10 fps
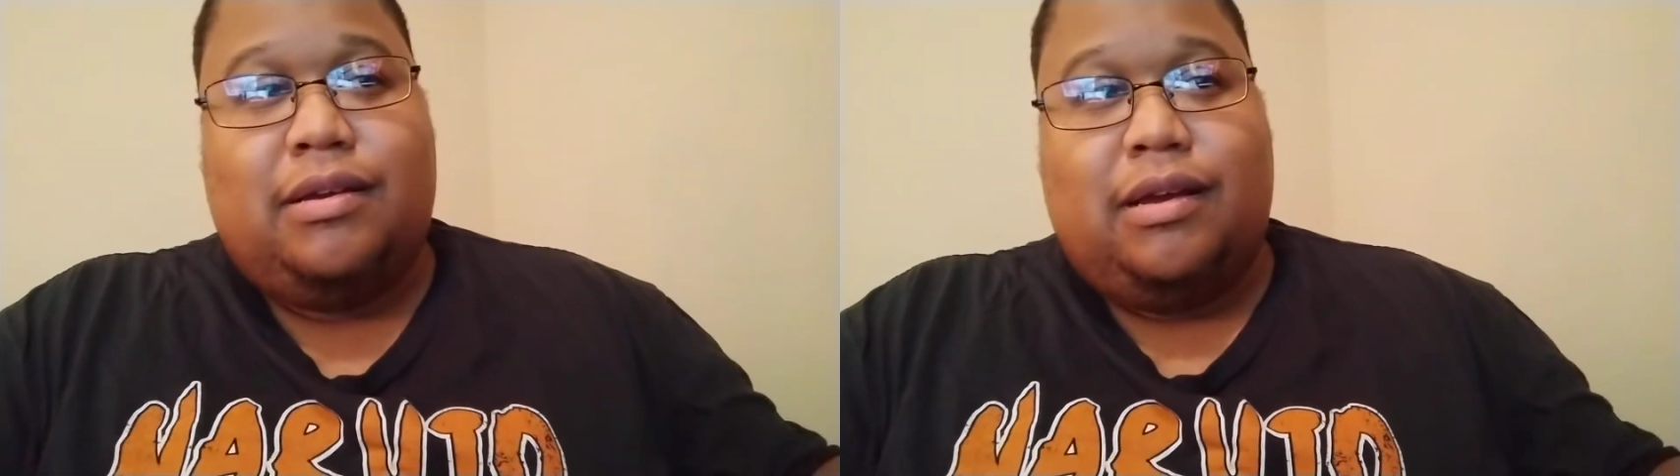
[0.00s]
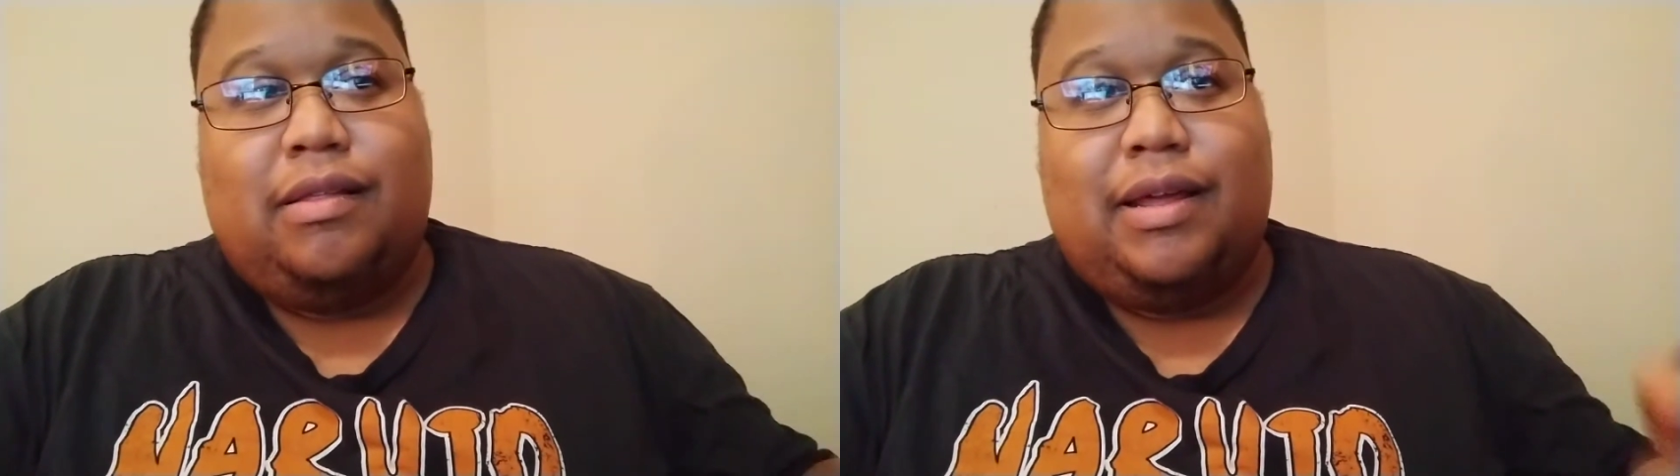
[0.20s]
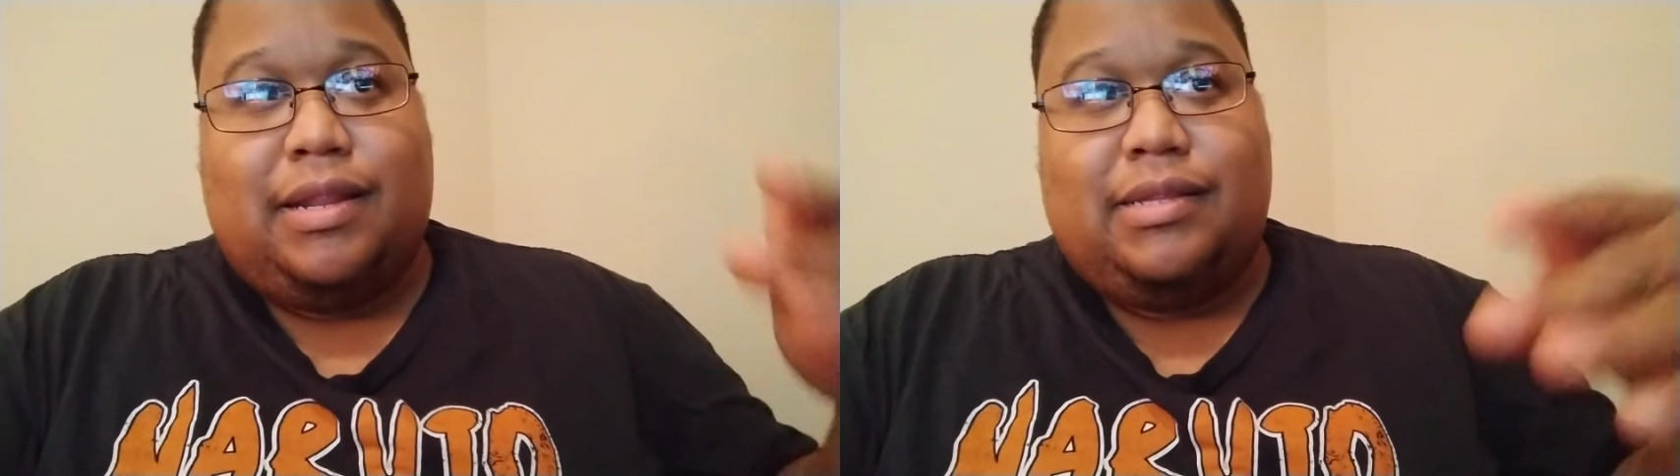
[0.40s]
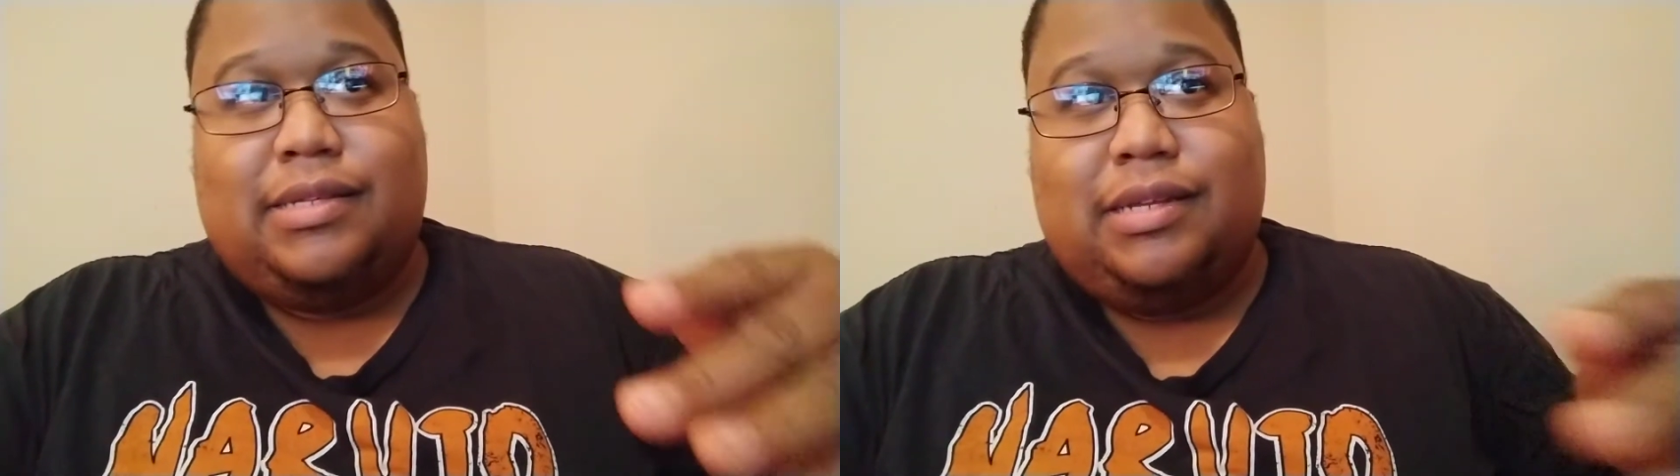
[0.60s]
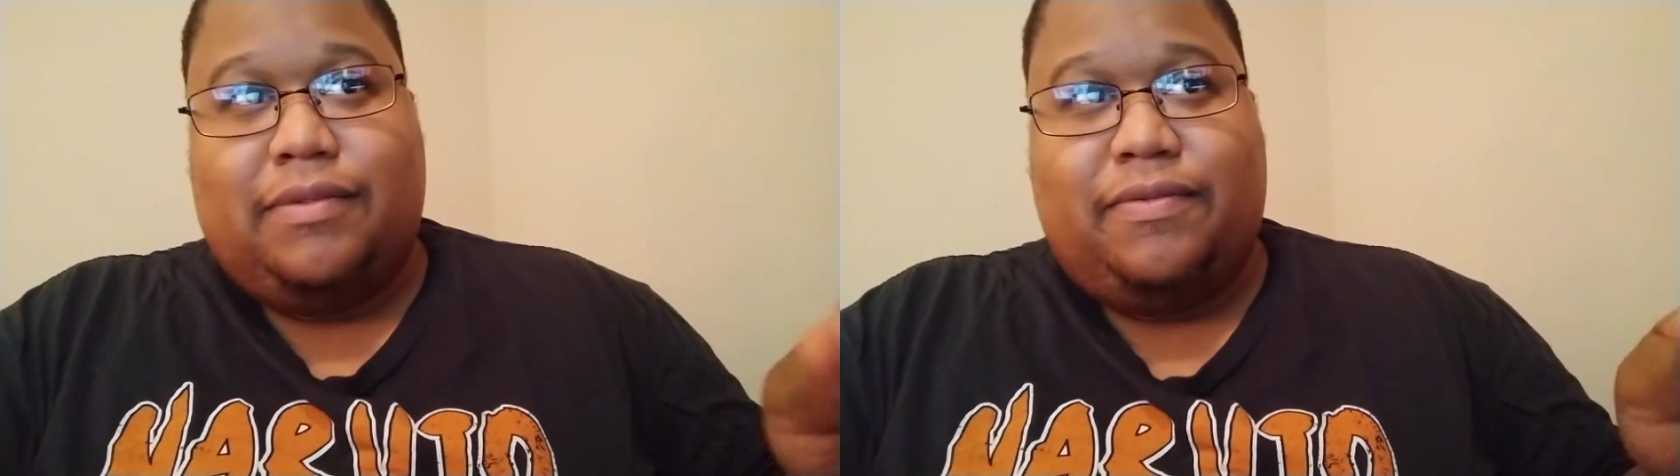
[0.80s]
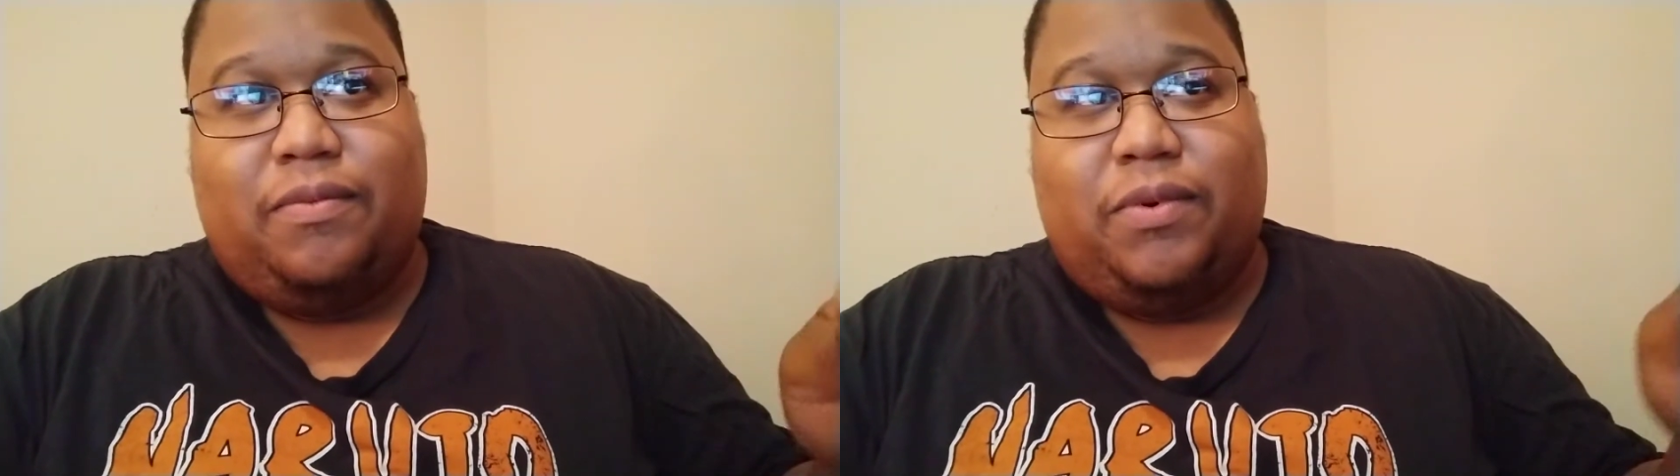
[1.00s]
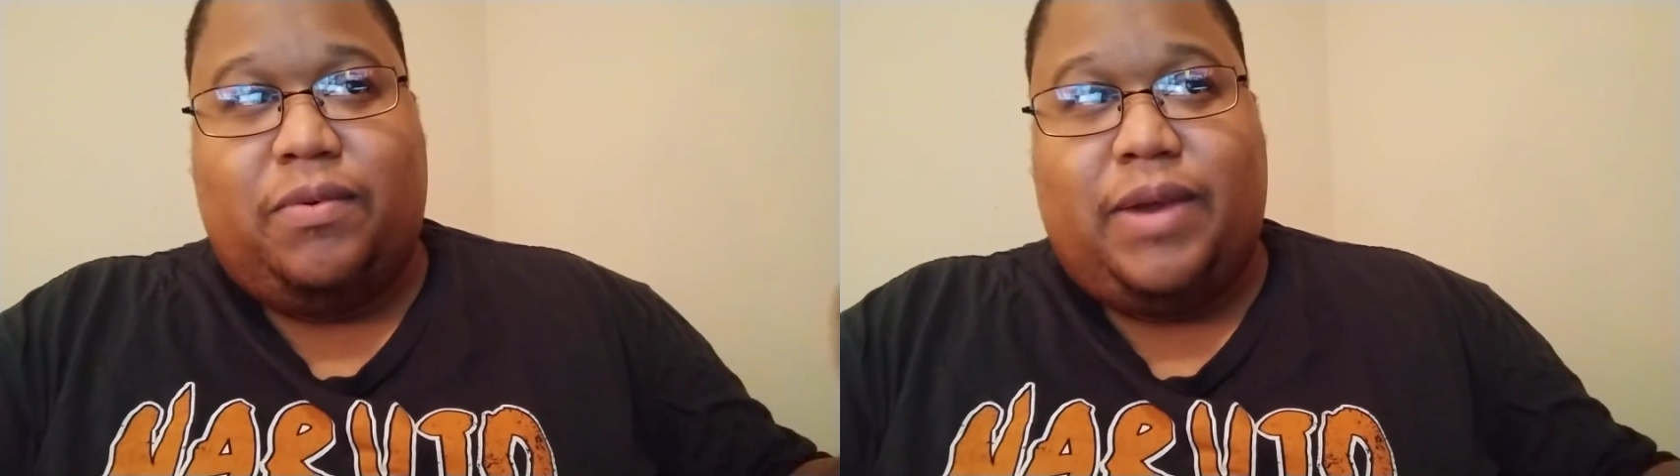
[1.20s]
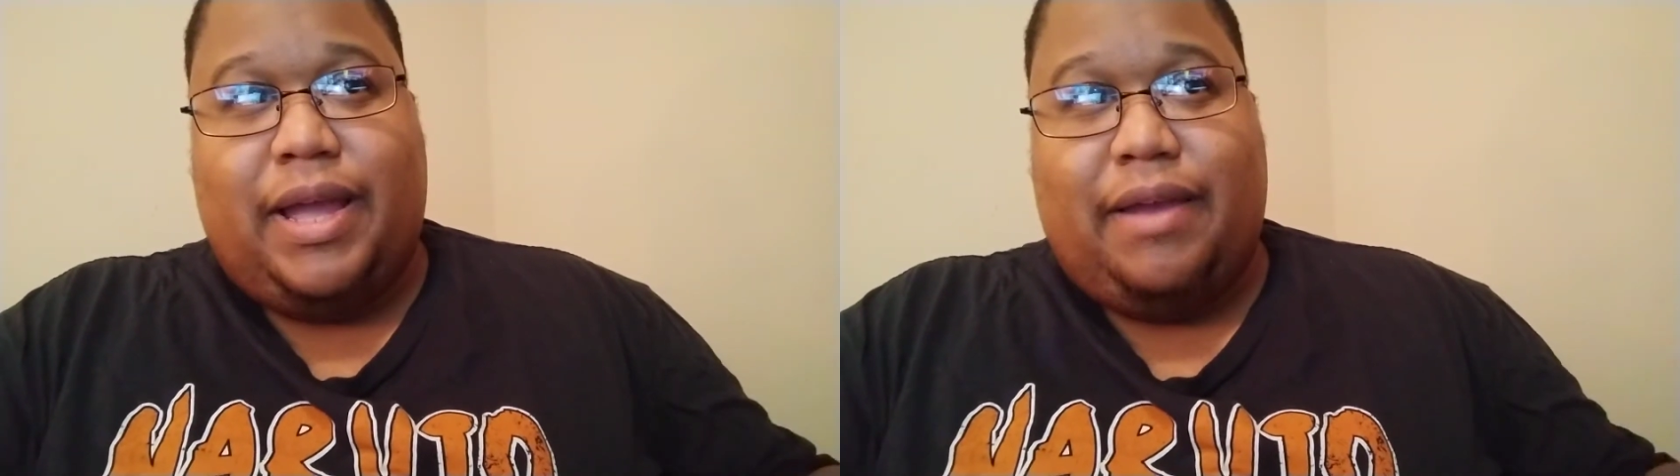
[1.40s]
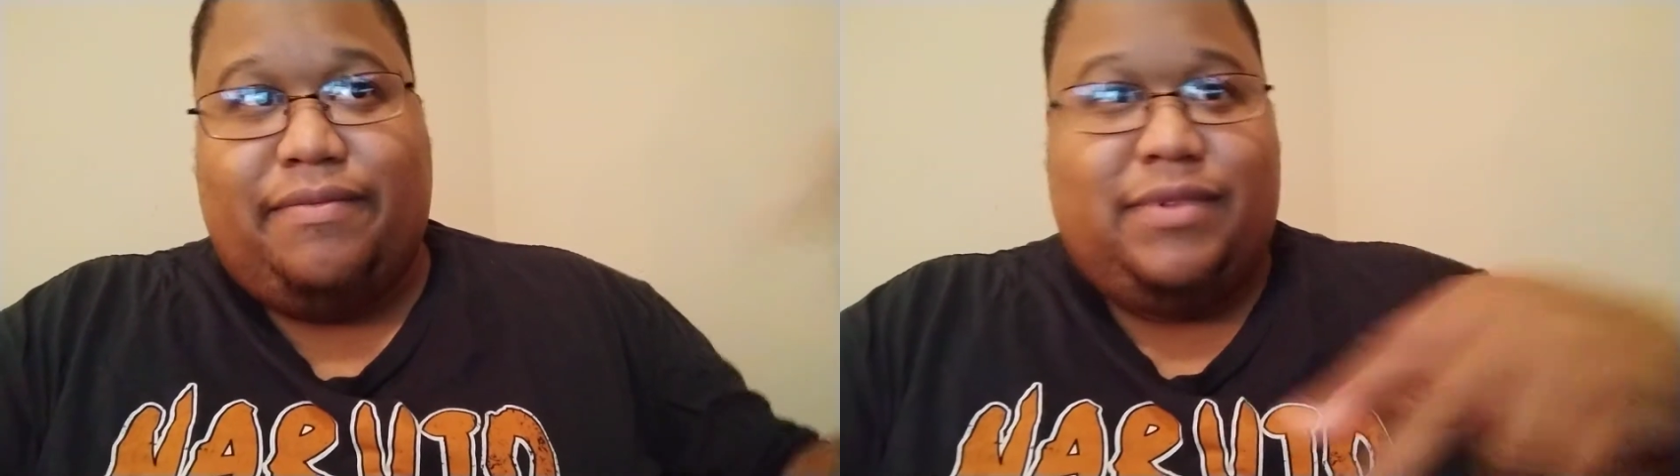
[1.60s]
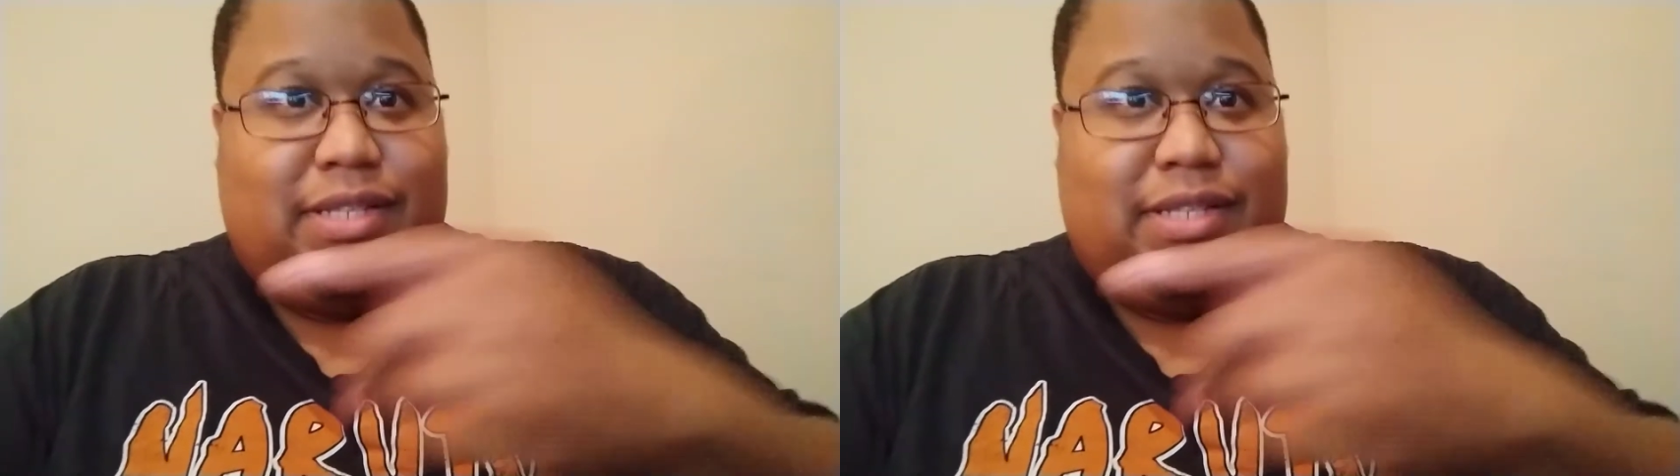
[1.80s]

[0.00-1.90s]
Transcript: A lot of this stuff will have the